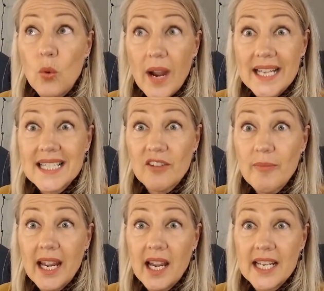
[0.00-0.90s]
the whites
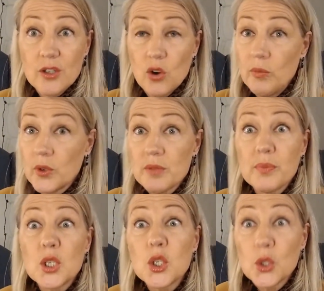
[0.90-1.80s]
of my eyes are almost
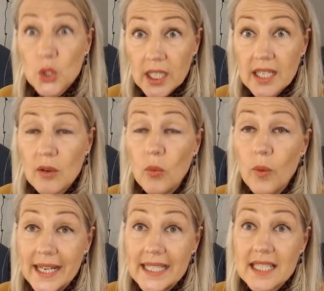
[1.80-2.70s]
purely
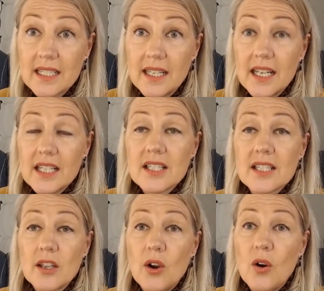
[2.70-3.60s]
white.
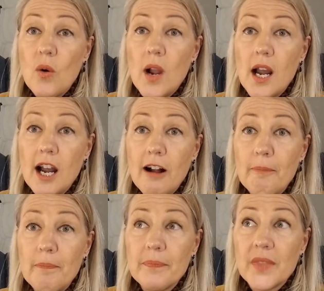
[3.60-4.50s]
So
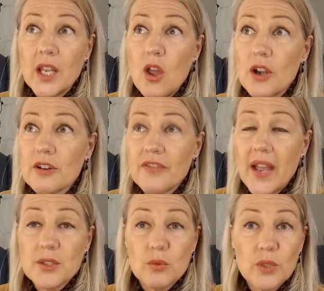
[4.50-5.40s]
the longer
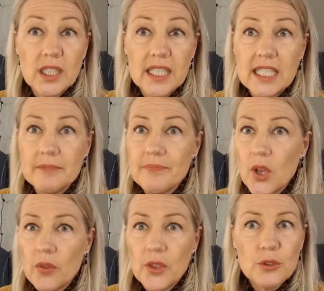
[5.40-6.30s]
fasts really,
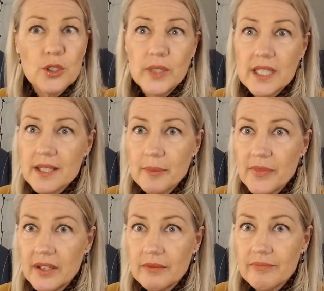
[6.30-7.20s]
they're doing
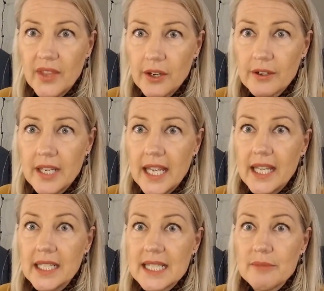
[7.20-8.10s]
something there.
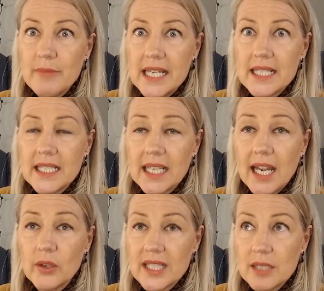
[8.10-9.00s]
And it's amazing
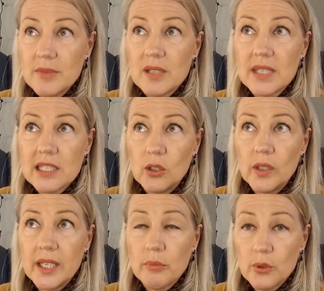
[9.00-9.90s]
how it seems to be
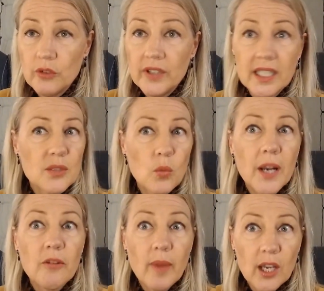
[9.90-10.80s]
slowly improving. It's
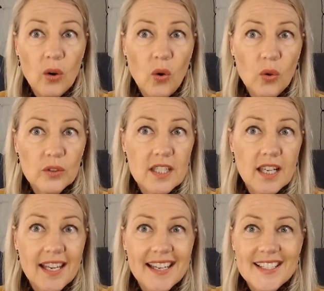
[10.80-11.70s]
one of my
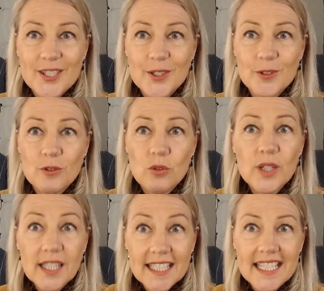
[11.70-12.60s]
goals to
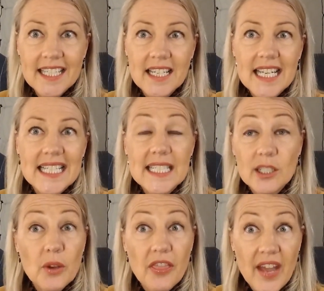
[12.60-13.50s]
really
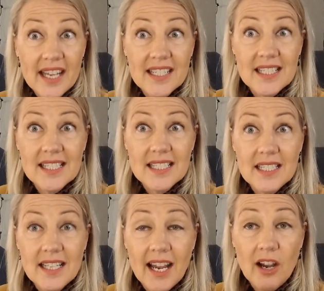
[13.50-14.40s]
deal with that and
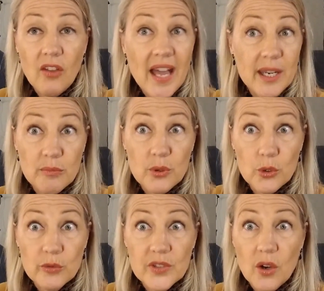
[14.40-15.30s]
see how that
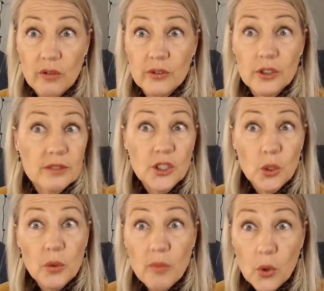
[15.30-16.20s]
improves over,
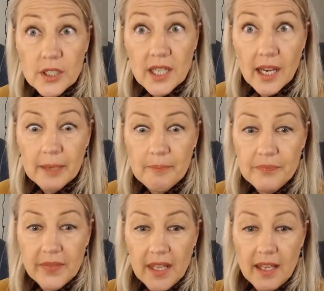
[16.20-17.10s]
with more
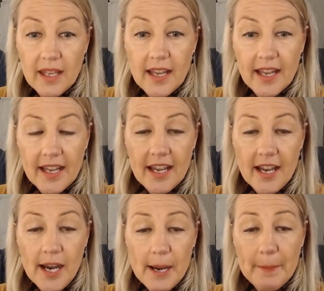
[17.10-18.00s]

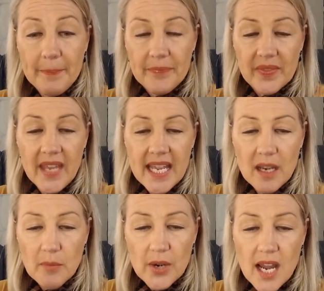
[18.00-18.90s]
time.
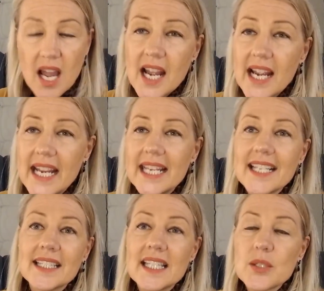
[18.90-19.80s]
Then number
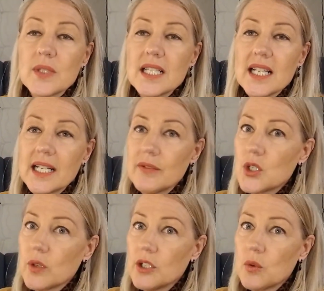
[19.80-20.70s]
9, and this one is kind of
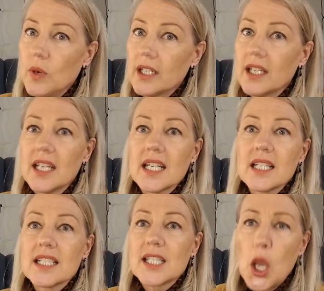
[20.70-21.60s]
a strange one,
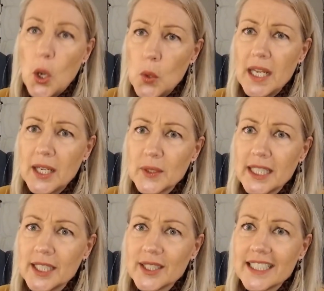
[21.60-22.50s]

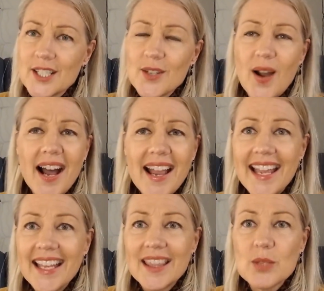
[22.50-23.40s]
toenail healing. So
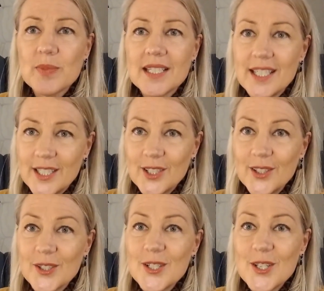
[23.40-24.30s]
I had this
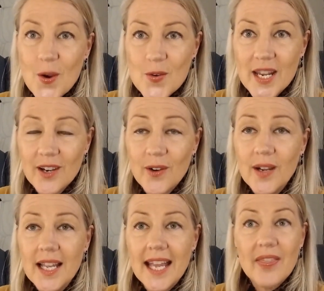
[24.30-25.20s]
particular
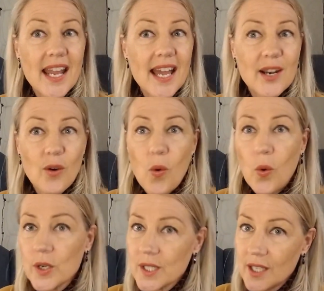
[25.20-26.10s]
toenail that had a
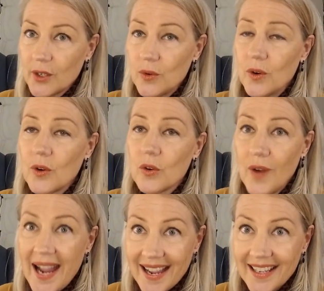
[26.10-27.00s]
horizontal
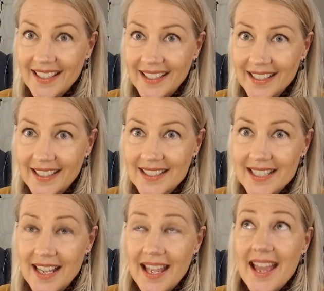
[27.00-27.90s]
crack in it.
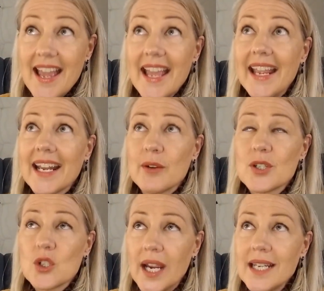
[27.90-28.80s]
And
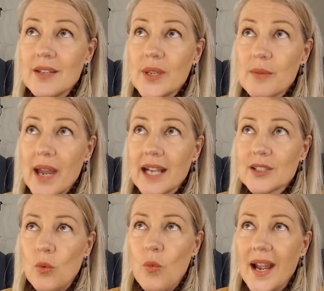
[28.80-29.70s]
I was trying to think
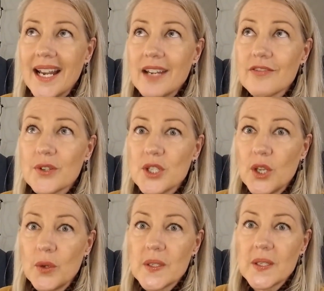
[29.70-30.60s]
back to when I
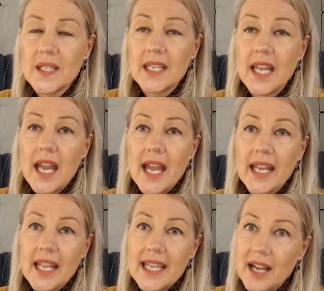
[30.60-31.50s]
first noticed it.
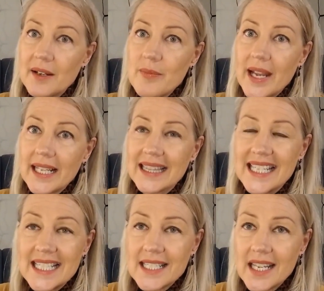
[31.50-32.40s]
And I counted back
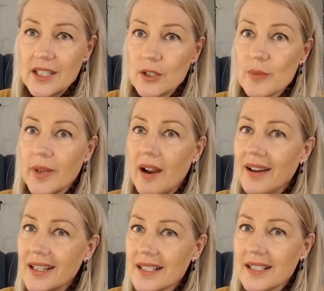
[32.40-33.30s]
at least 10 years, but
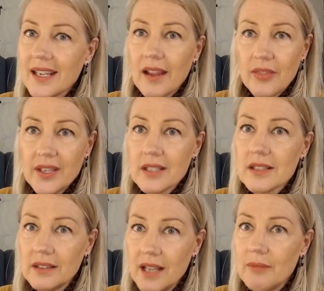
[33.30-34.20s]
honestly, I think
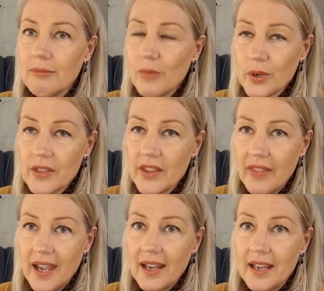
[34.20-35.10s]
it's a lot more
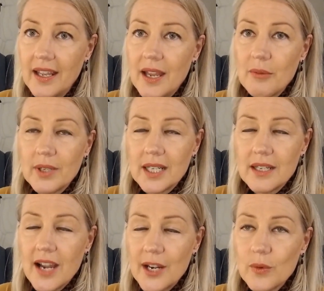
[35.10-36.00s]
than that. But
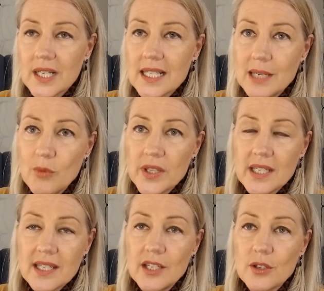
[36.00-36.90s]
I don't want to say more
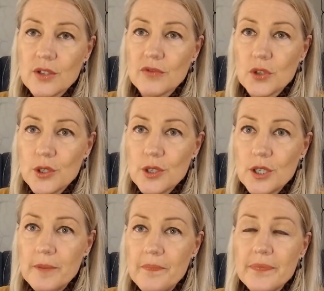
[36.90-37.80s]
than 10 years for
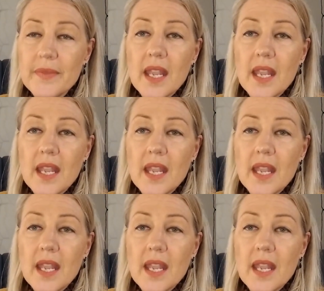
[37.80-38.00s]
sure.